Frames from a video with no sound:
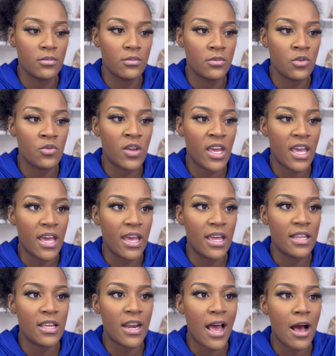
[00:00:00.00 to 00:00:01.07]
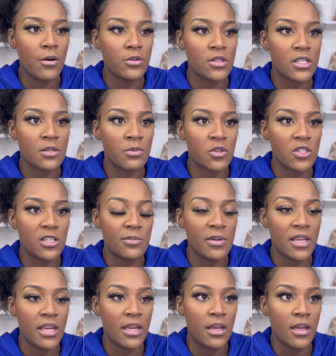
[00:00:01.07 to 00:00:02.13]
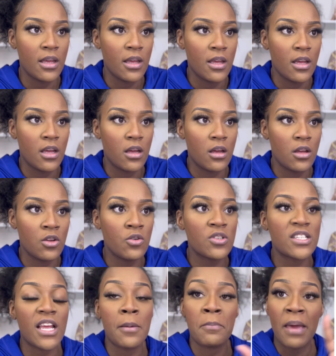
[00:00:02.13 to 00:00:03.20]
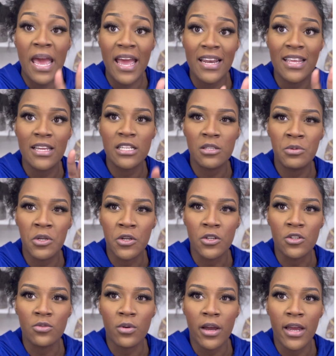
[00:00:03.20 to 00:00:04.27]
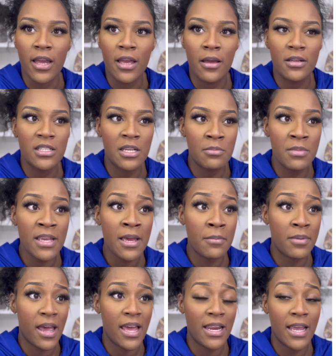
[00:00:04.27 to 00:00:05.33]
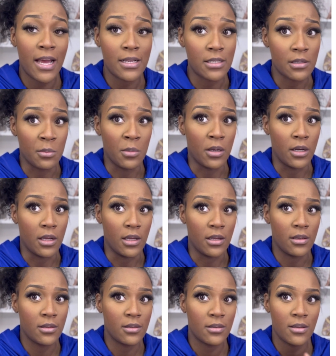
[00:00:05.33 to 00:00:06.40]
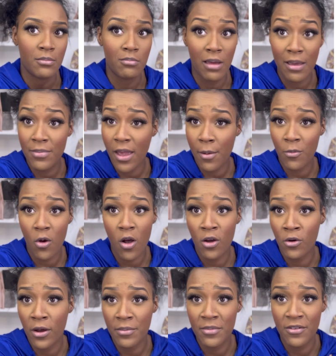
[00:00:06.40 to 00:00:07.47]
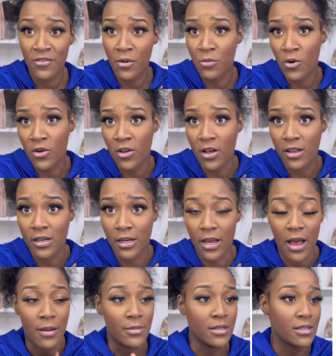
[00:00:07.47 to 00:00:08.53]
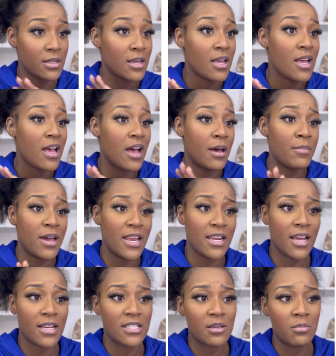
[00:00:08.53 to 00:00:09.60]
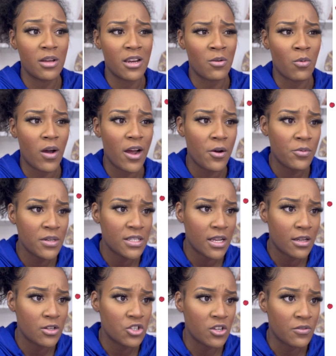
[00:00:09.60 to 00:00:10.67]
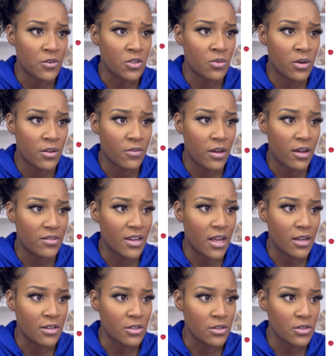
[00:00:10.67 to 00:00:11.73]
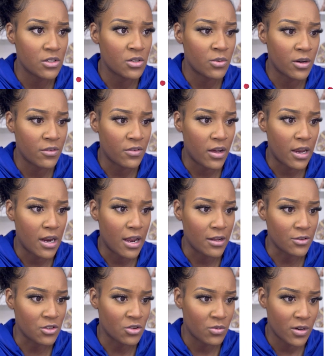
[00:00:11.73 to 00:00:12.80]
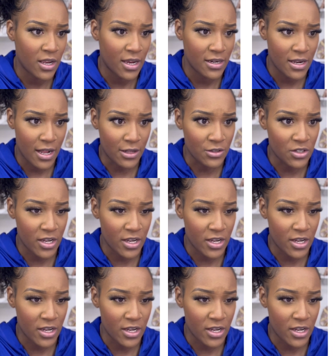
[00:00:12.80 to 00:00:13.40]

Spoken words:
You can't. And then how is this supposed to be? You say baddie experience, right? To me, a baddie got some money. Maybe I'm wrong. Correct me if I'm wrong, y'all, in the comments. A baddie got some money. Why are we selling shit for $25, $25, $28?